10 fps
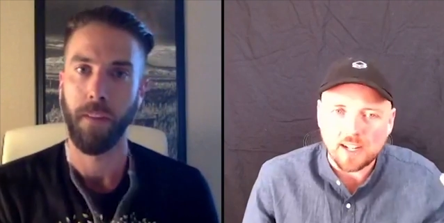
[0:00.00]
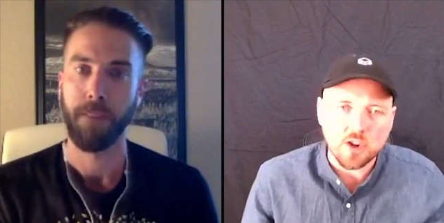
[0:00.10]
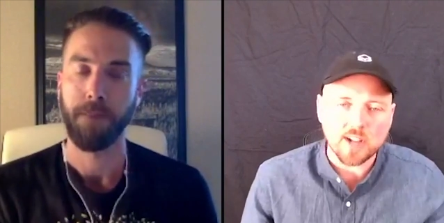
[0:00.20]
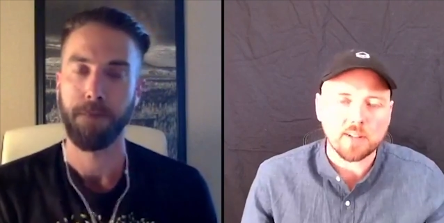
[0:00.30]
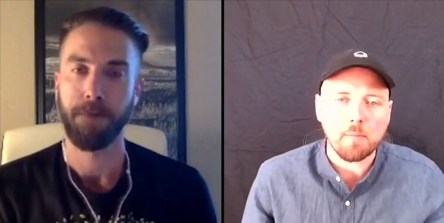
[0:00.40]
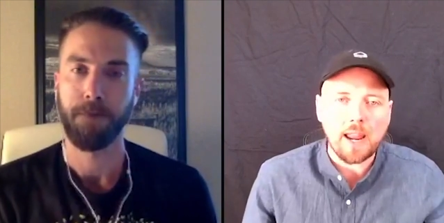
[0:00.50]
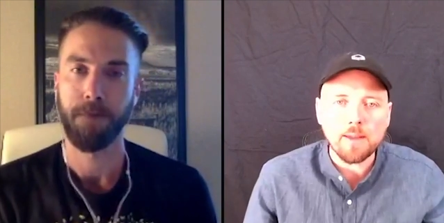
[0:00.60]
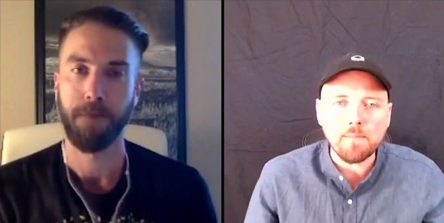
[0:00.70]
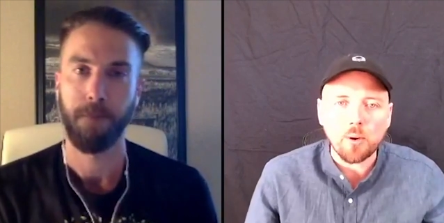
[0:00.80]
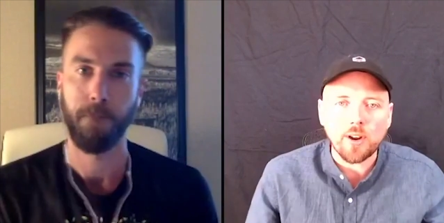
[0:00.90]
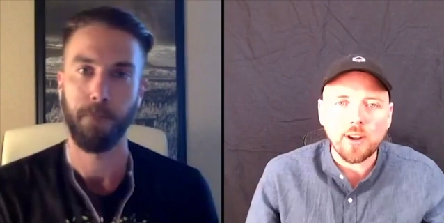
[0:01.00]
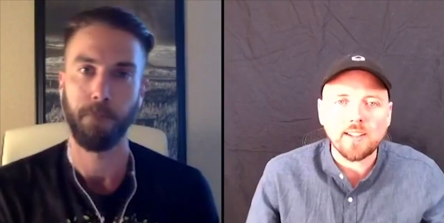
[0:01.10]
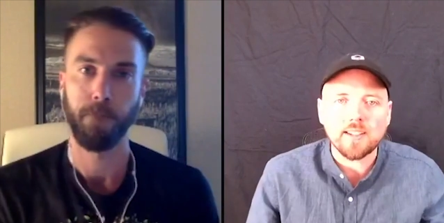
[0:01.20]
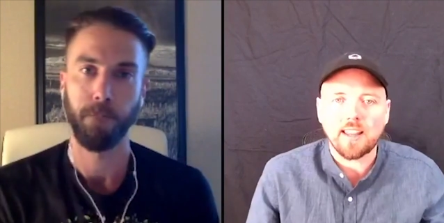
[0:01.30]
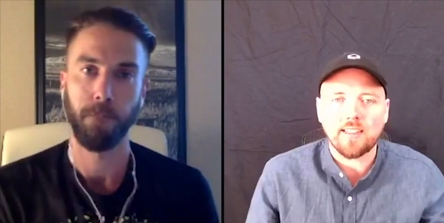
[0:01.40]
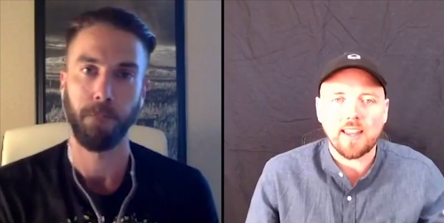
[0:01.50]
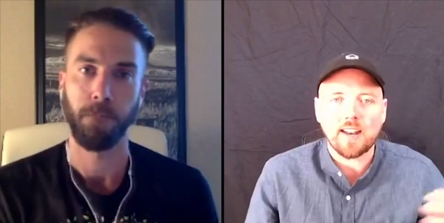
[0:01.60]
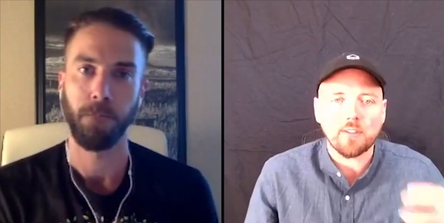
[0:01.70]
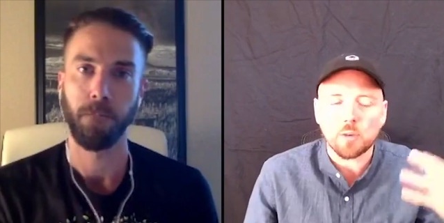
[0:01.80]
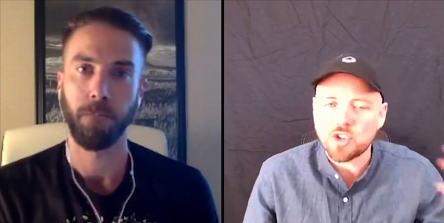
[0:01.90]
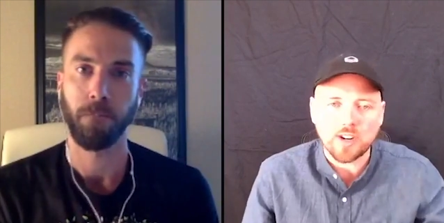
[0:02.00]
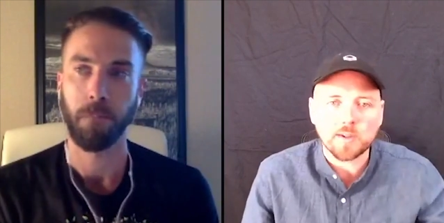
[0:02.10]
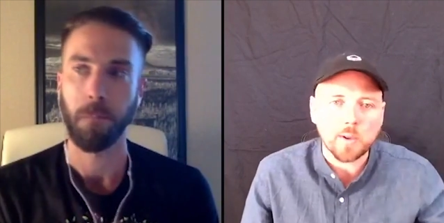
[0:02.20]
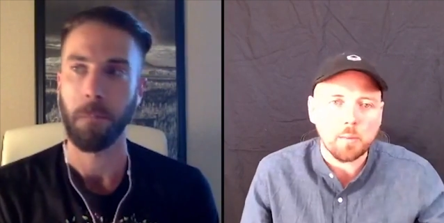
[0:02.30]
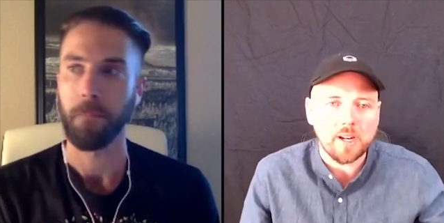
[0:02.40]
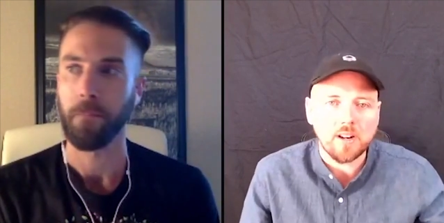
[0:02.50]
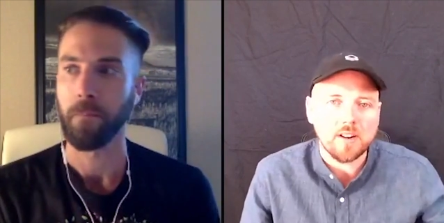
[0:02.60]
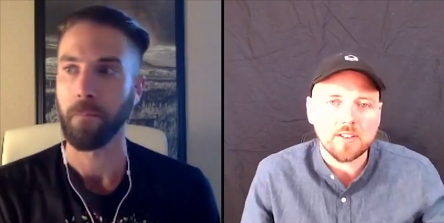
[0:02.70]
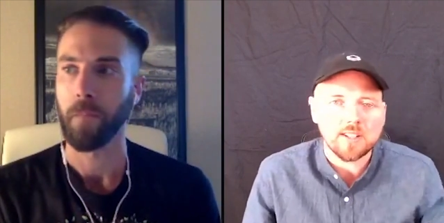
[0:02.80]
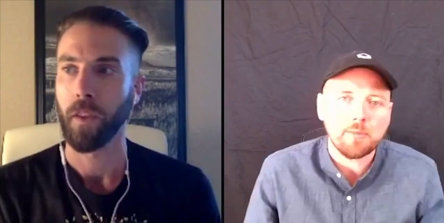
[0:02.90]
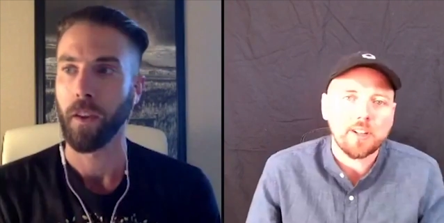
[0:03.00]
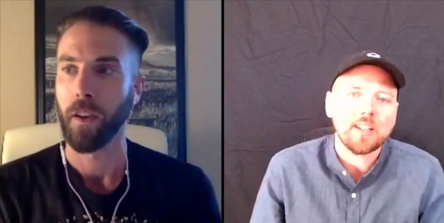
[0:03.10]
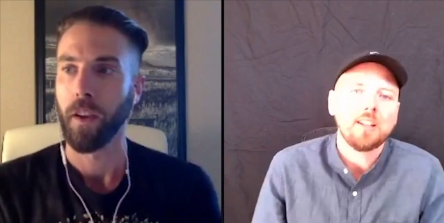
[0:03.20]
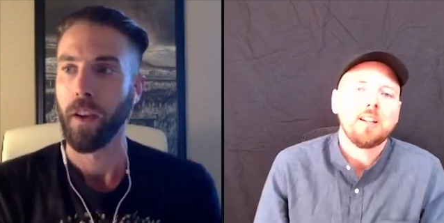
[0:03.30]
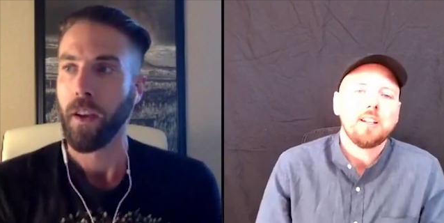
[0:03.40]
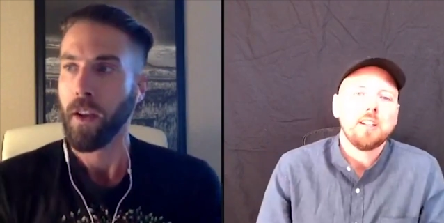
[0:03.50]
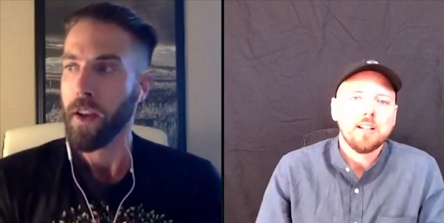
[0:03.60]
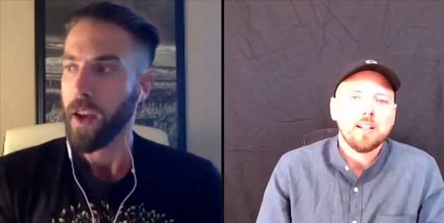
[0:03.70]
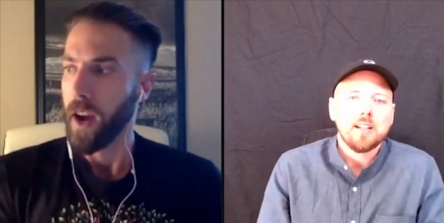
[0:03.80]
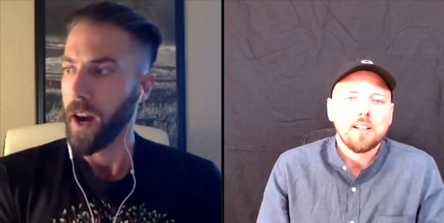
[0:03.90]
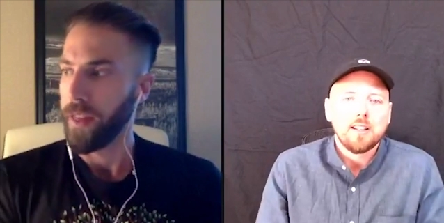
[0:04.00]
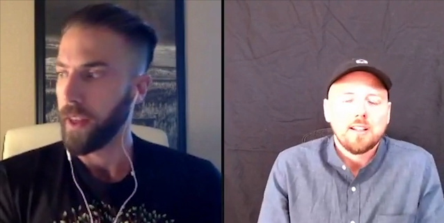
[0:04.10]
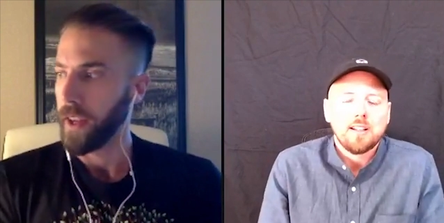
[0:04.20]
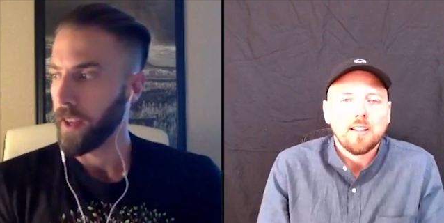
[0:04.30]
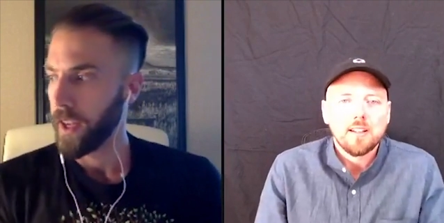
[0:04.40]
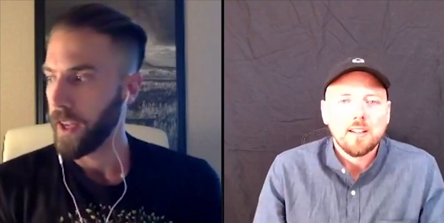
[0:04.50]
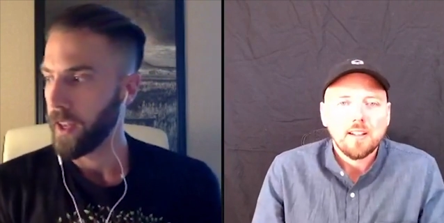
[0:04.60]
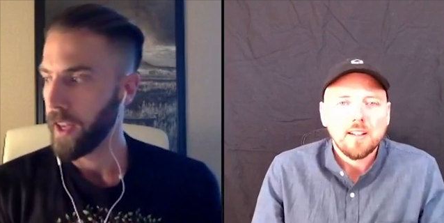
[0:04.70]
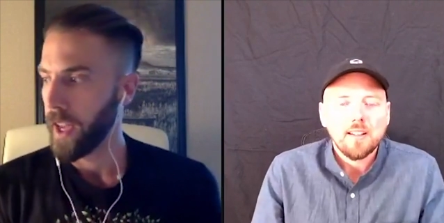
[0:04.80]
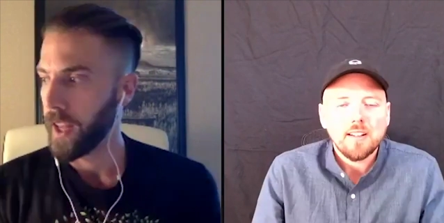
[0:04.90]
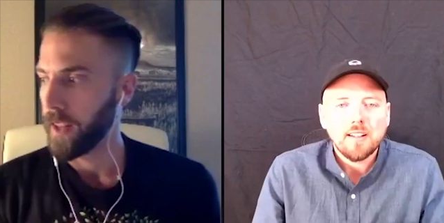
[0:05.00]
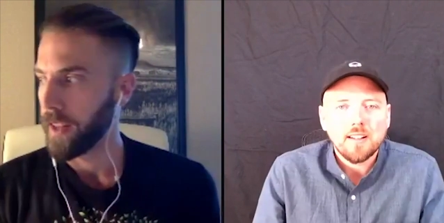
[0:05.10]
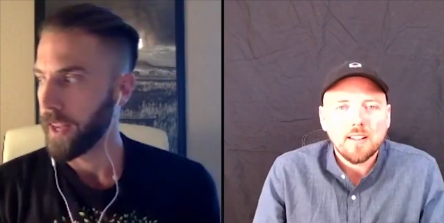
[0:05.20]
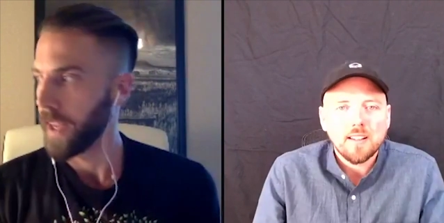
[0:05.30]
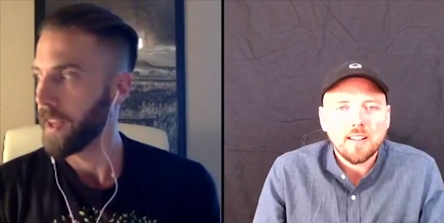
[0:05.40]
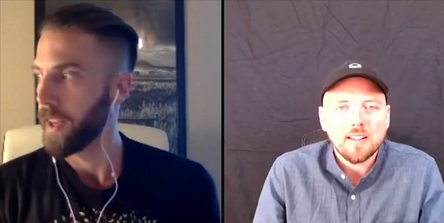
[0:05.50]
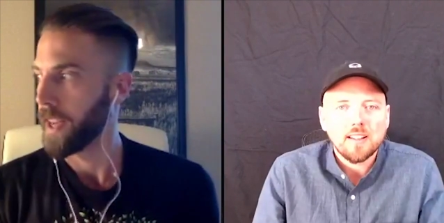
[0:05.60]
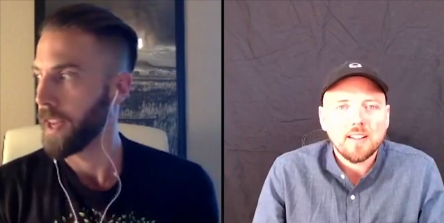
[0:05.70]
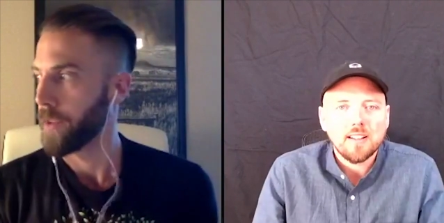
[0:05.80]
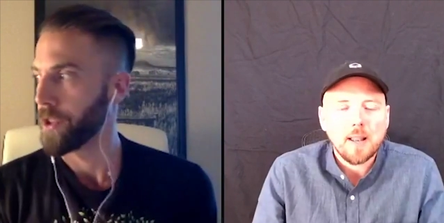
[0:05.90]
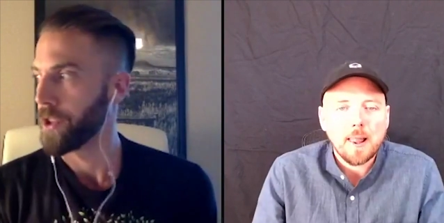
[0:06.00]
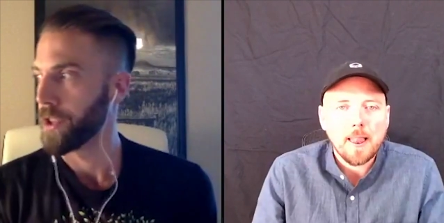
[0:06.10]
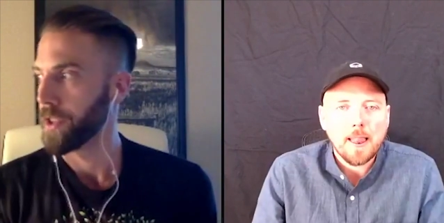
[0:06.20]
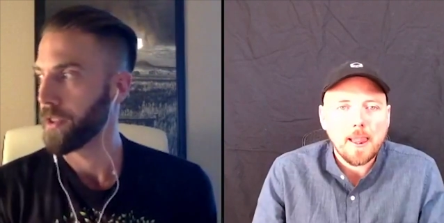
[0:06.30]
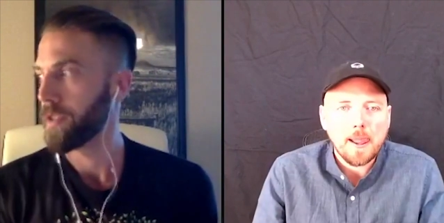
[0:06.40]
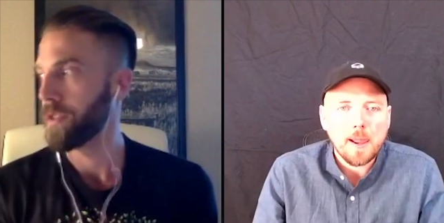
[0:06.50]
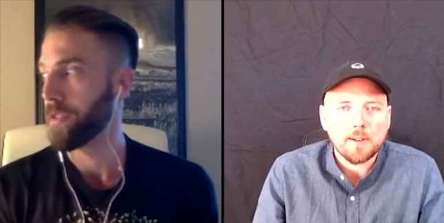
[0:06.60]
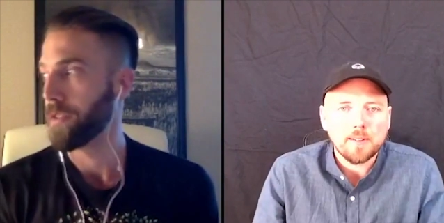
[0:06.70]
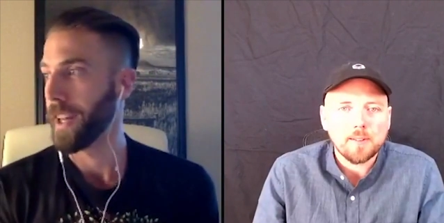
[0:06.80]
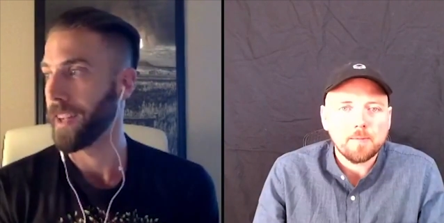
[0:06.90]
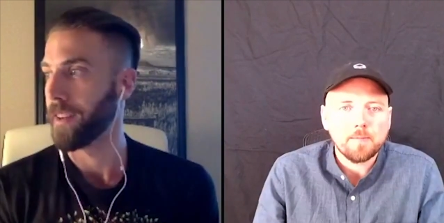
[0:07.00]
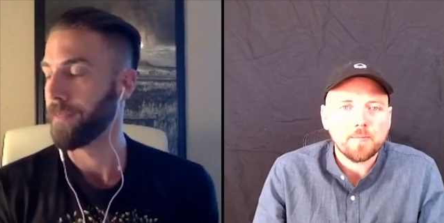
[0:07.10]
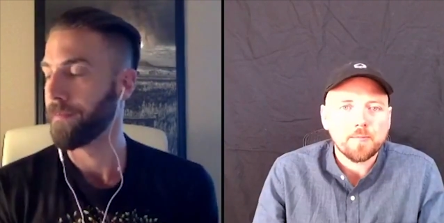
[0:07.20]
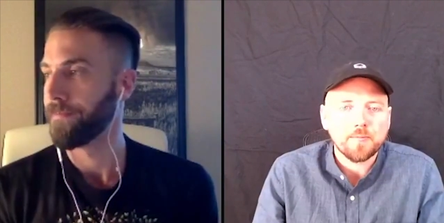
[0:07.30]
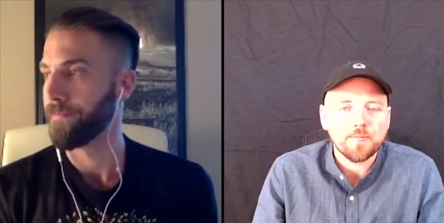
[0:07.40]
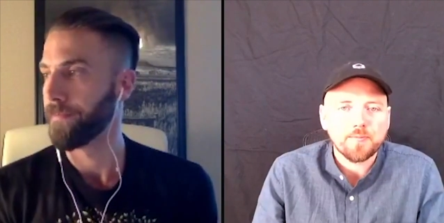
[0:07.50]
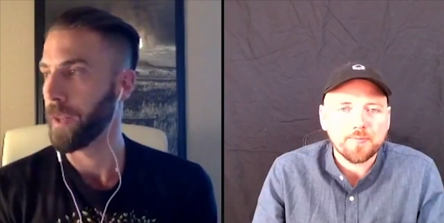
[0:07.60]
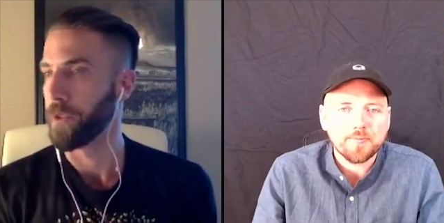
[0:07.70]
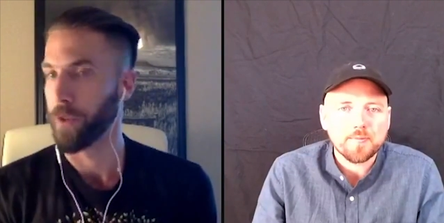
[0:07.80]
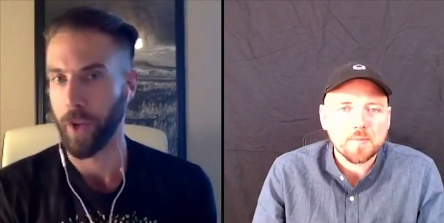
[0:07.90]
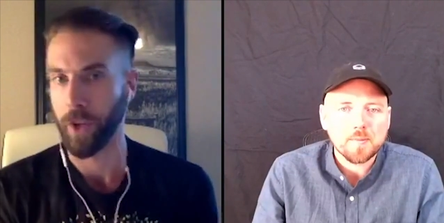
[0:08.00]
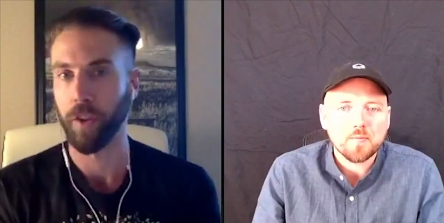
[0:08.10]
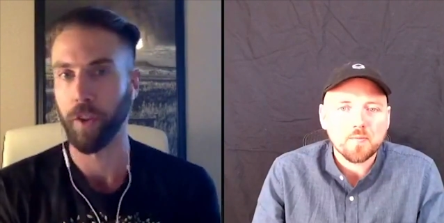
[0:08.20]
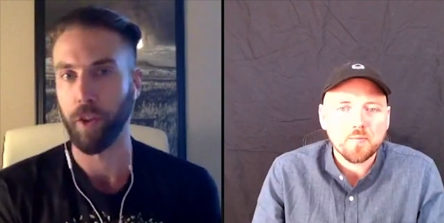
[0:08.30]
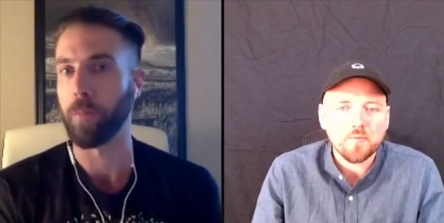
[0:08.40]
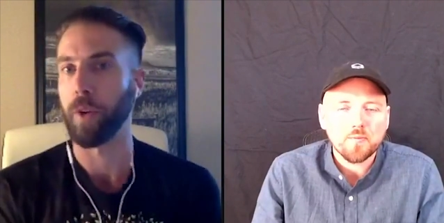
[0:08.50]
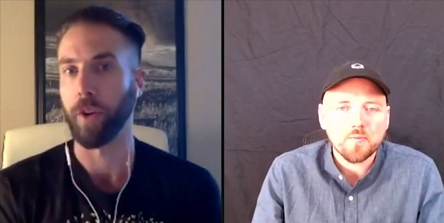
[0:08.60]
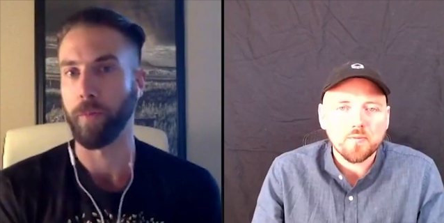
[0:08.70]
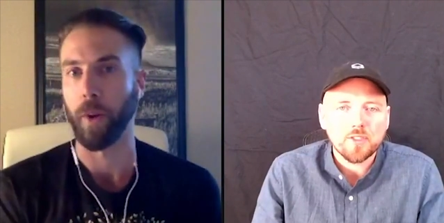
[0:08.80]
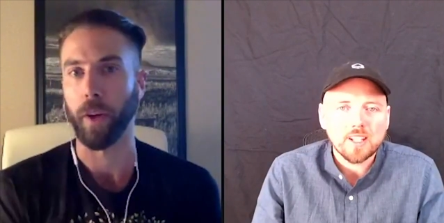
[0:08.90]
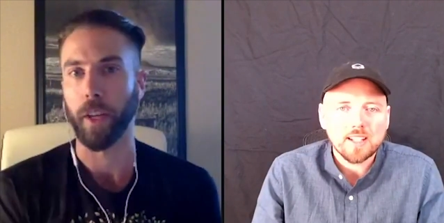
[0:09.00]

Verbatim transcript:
Speaker 1: it address a pain point that that everyone shares with the beard or something i
Speaker 2: think it like it was just like it was original in the beard